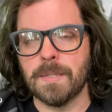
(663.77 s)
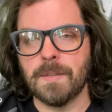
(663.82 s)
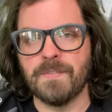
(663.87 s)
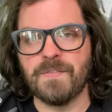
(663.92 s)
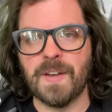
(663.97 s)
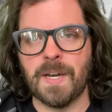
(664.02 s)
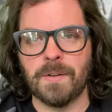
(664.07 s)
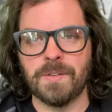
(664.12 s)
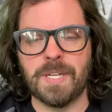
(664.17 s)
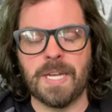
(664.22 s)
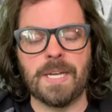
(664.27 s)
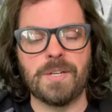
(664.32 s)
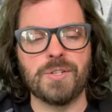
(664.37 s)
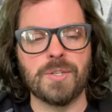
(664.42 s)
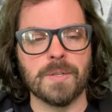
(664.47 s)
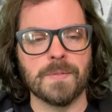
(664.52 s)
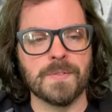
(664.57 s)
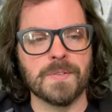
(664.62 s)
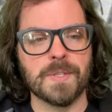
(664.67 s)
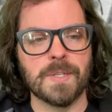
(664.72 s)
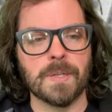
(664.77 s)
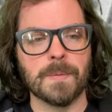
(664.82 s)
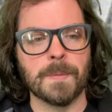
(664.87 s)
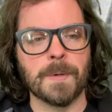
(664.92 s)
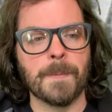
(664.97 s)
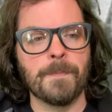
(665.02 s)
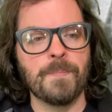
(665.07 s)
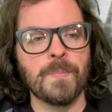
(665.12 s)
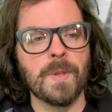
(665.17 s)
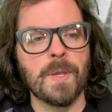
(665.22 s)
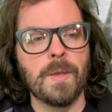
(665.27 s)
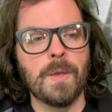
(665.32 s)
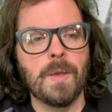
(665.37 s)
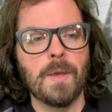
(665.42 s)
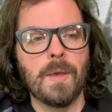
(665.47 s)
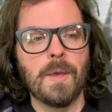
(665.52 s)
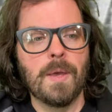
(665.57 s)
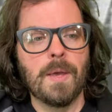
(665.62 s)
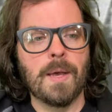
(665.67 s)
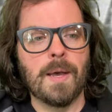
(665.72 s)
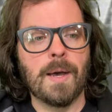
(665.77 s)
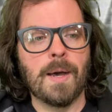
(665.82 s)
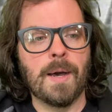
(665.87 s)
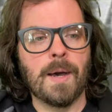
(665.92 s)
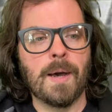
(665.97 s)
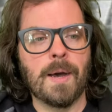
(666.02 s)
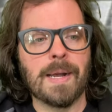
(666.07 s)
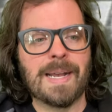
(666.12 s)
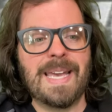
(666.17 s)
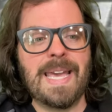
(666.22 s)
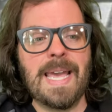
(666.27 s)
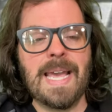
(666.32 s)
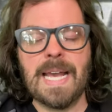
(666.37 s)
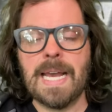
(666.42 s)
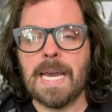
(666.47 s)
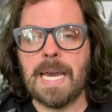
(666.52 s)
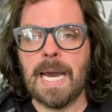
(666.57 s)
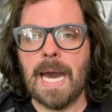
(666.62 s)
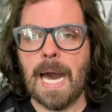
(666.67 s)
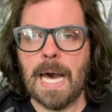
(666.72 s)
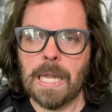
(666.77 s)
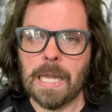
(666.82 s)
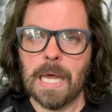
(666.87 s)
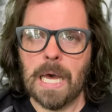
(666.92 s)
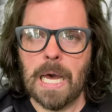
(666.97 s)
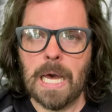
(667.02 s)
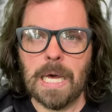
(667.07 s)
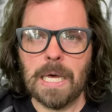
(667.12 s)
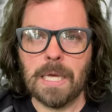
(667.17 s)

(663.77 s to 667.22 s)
the foundation of cinema. King Kala,